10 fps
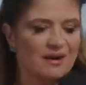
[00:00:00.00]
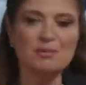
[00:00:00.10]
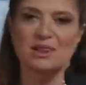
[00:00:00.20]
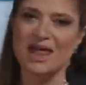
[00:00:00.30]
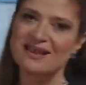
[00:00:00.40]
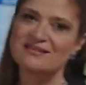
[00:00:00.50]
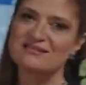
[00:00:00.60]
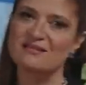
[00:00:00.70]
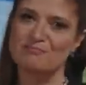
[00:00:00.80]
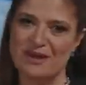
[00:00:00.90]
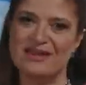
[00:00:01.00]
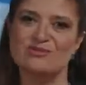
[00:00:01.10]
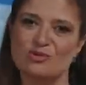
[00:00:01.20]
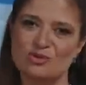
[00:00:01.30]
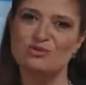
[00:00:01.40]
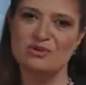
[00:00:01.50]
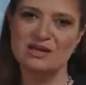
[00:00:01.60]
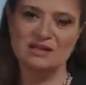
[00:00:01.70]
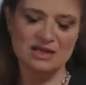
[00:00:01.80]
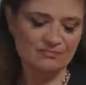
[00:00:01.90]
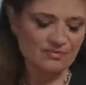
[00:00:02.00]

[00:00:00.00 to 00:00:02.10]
applies to basil uniquely,